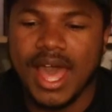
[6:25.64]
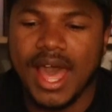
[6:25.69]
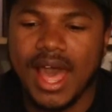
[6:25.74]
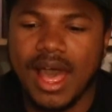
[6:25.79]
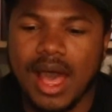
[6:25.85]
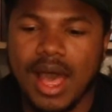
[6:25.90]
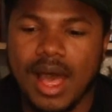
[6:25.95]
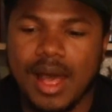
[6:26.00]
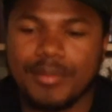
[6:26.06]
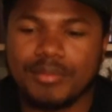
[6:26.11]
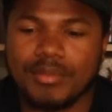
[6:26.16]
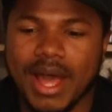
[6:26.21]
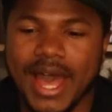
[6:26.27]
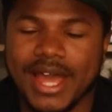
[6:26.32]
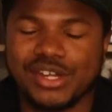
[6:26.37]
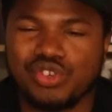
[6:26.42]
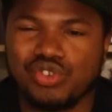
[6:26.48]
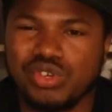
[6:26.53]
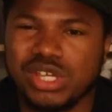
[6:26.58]

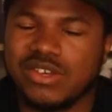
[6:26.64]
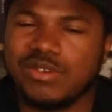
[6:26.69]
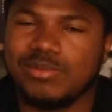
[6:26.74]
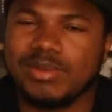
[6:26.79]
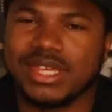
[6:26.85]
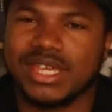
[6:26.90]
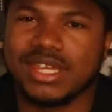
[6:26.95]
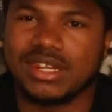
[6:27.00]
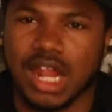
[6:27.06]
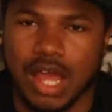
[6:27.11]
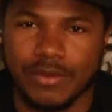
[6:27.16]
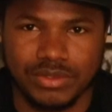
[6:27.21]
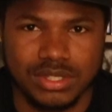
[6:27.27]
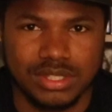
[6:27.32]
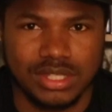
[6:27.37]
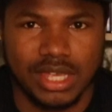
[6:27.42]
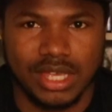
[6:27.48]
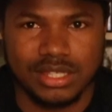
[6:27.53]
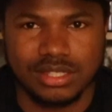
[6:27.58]
I knew he would be getting off
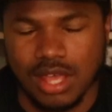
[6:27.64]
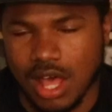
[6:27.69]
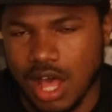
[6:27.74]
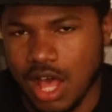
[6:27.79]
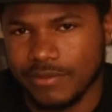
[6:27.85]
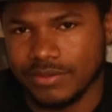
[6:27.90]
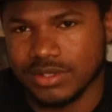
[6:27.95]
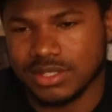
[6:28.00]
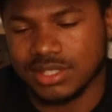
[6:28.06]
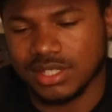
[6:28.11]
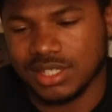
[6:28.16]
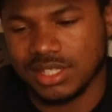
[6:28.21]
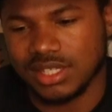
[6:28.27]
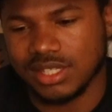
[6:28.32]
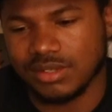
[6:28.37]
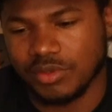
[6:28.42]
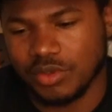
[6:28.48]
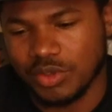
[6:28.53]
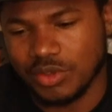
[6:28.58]
this case,
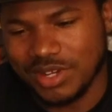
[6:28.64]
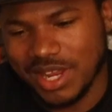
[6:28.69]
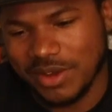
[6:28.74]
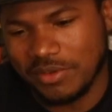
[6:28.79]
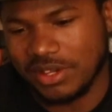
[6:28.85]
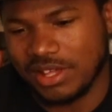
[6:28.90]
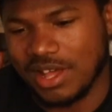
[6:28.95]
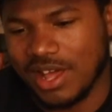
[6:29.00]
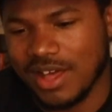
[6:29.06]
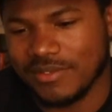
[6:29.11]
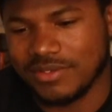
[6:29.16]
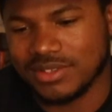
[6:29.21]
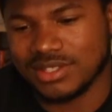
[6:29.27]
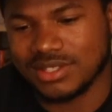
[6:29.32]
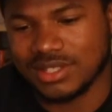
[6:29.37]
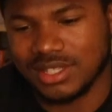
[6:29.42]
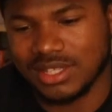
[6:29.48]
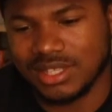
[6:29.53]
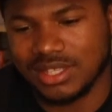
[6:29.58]
obviously. Well, not really
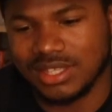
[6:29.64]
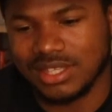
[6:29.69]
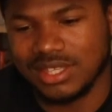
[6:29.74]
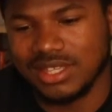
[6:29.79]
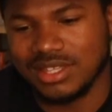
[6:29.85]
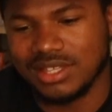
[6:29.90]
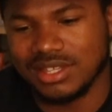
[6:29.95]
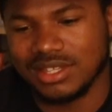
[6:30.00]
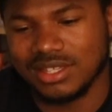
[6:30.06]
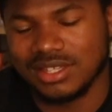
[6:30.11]
obviously.